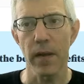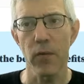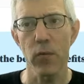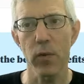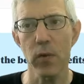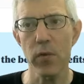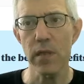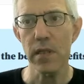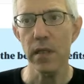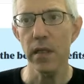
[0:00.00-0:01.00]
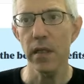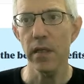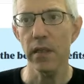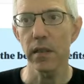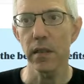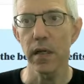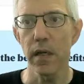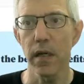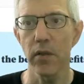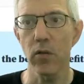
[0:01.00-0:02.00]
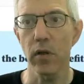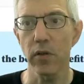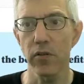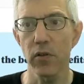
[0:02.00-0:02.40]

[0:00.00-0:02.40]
And what we see here in Google